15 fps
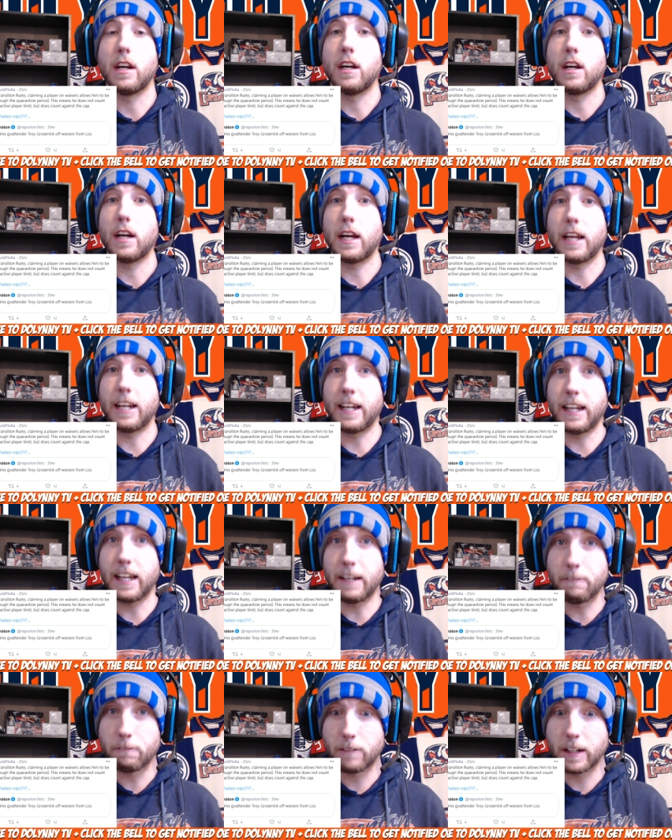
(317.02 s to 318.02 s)
an
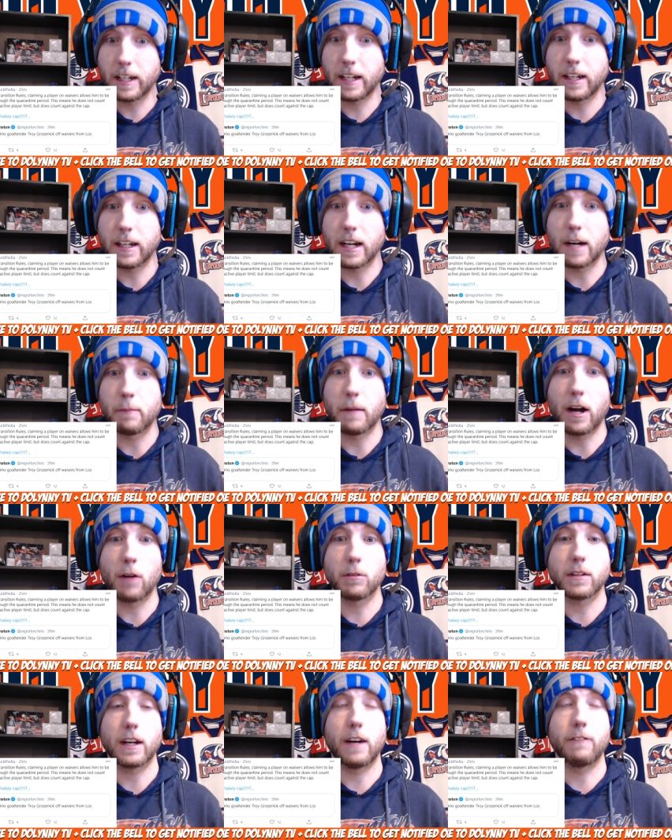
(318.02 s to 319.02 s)
infinite
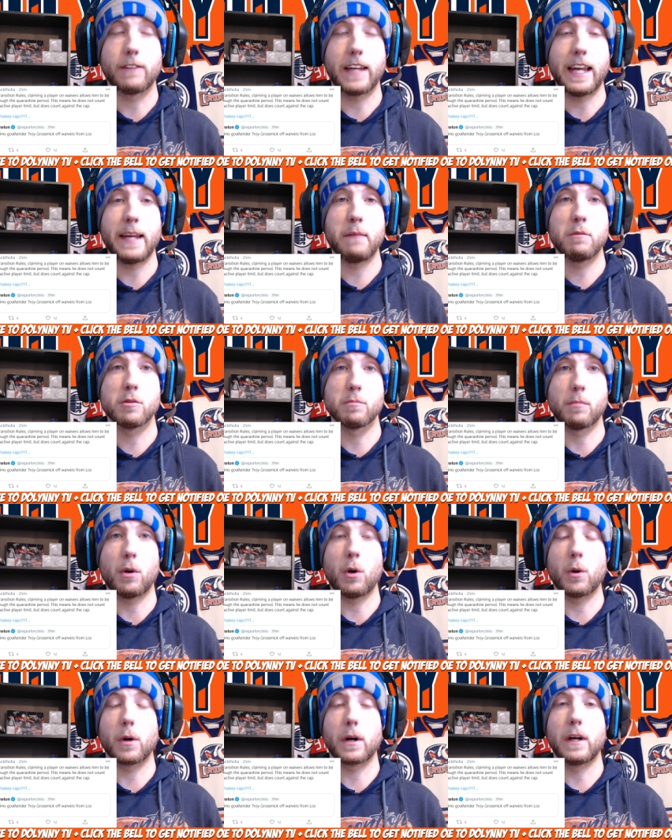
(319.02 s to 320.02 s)
amount of games
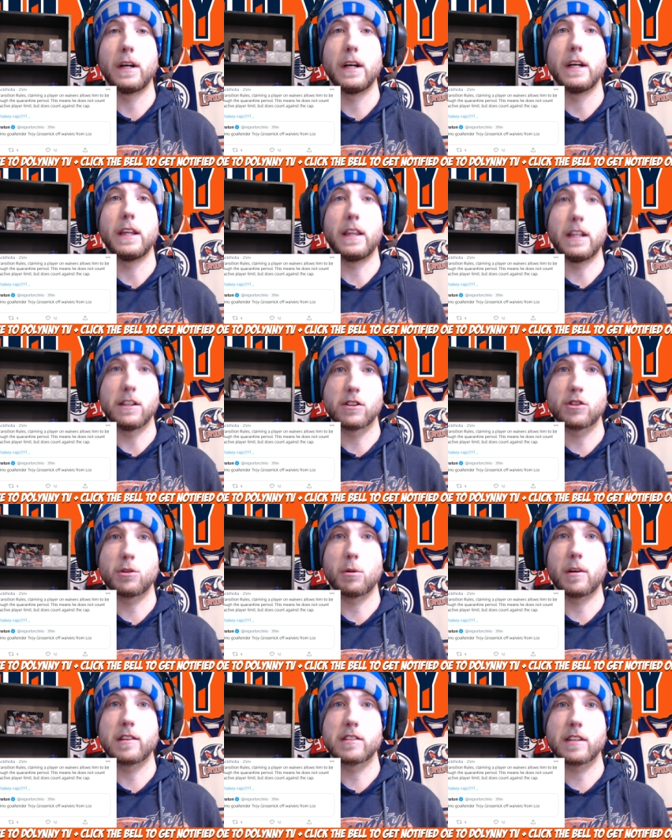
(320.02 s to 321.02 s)
more than
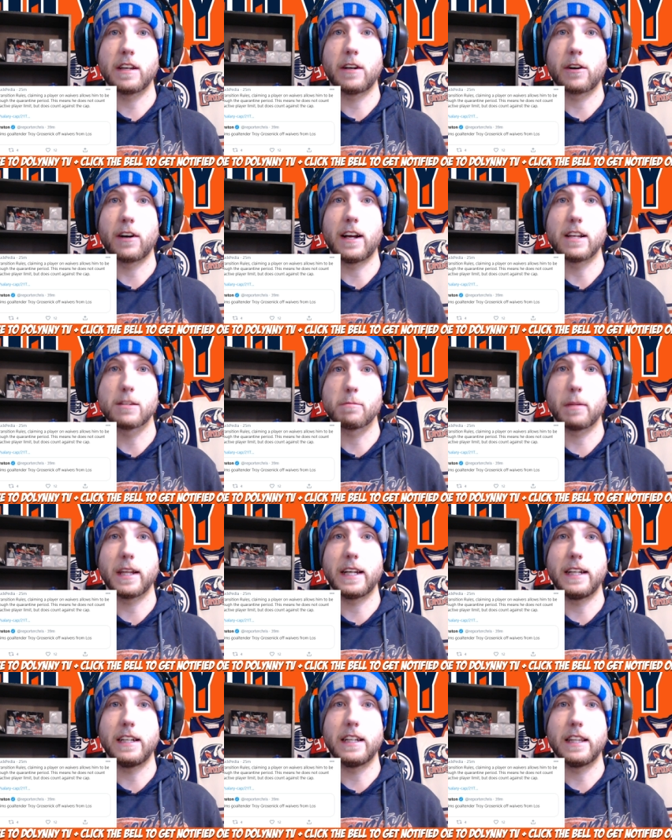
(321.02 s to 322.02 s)
Stuart Skinner has
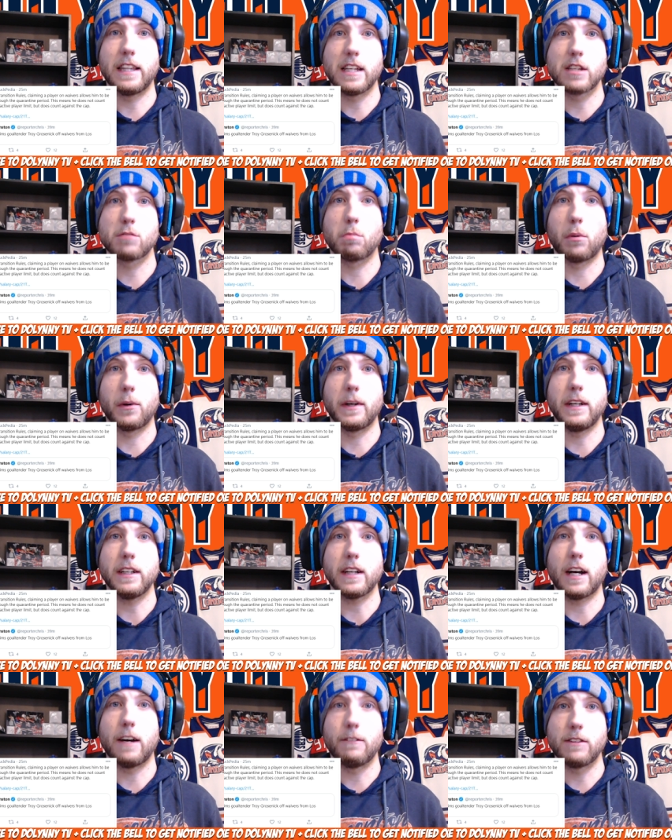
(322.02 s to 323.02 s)
played to this point
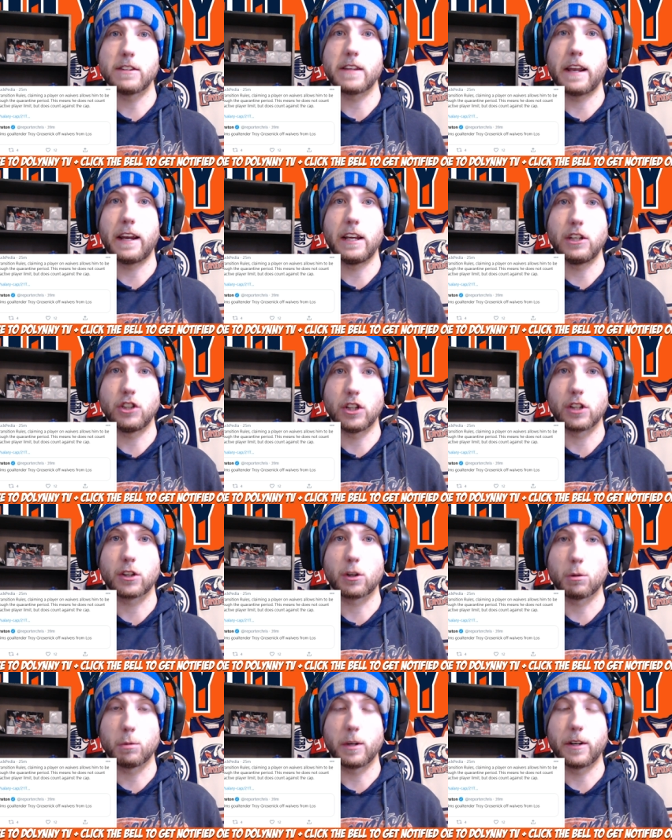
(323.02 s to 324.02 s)
of his NHL
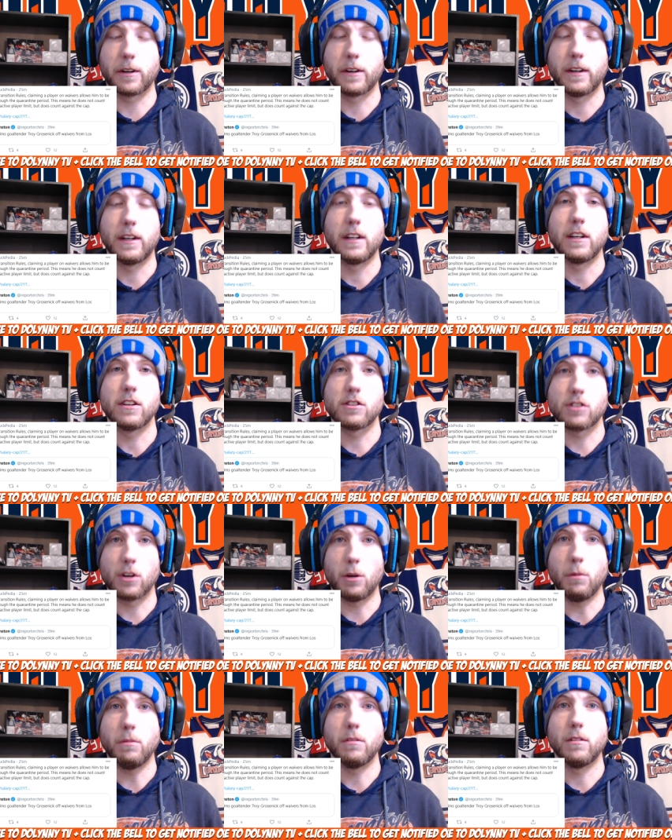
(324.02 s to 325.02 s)
career.
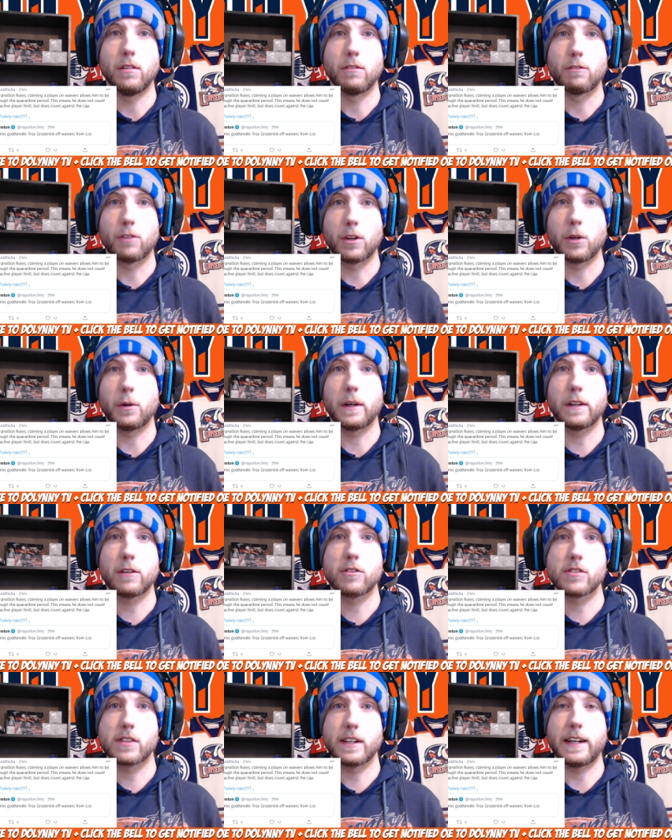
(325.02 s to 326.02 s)
So, for the
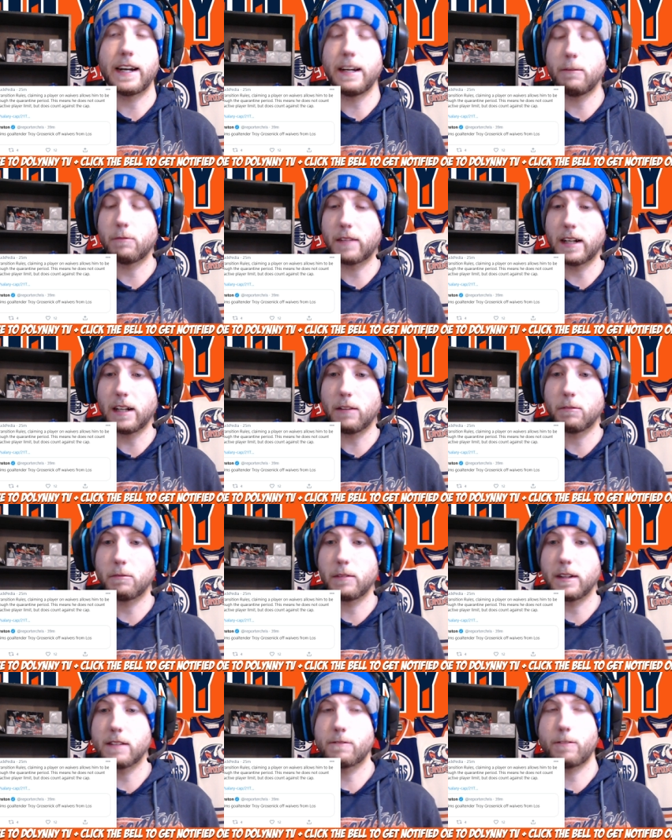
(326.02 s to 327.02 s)
Oilers tonight, well,
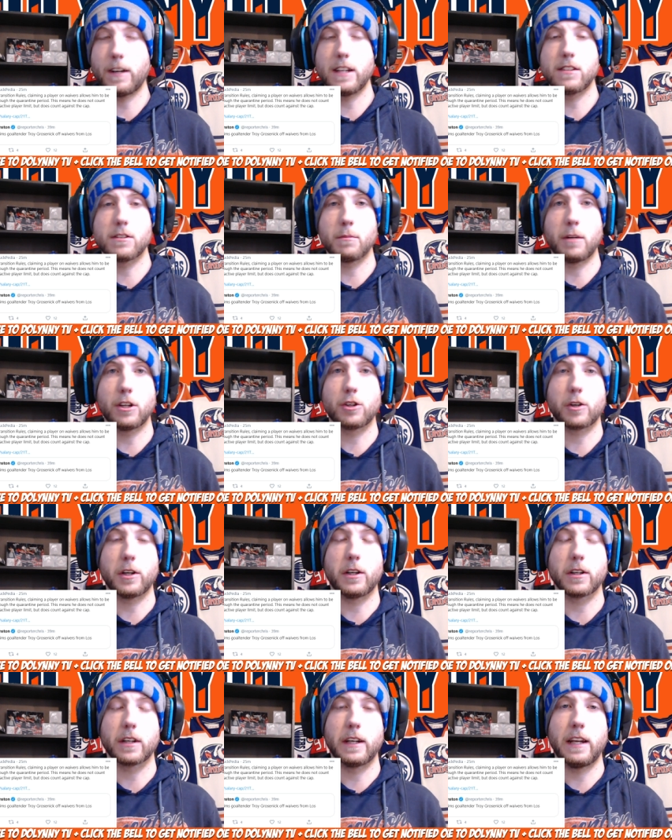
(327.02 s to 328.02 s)
we face the
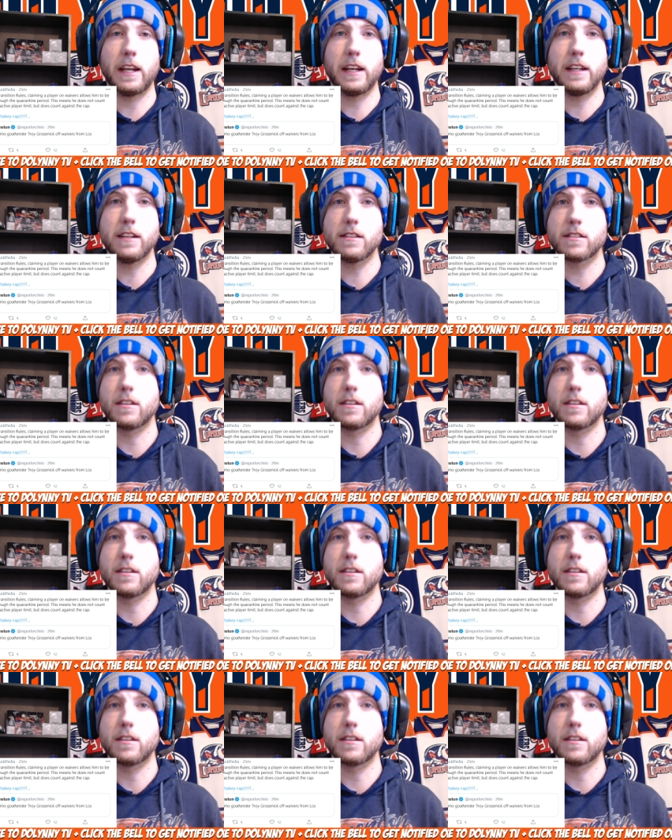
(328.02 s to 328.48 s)
Montreal Canadiens.